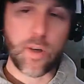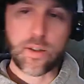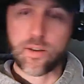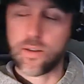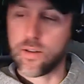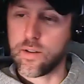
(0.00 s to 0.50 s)

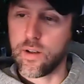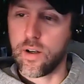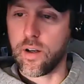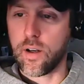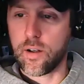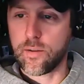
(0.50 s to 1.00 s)
Butts.
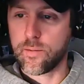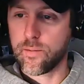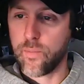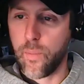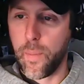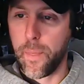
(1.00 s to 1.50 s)

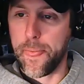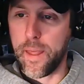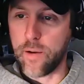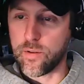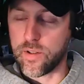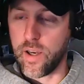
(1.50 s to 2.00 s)

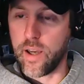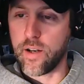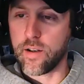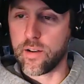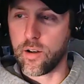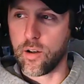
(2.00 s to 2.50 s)
It was
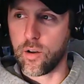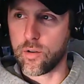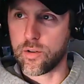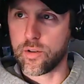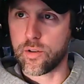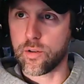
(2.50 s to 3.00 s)
getting
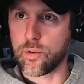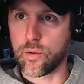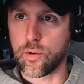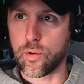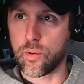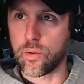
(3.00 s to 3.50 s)
close
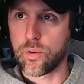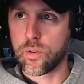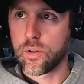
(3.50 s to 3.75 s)
to,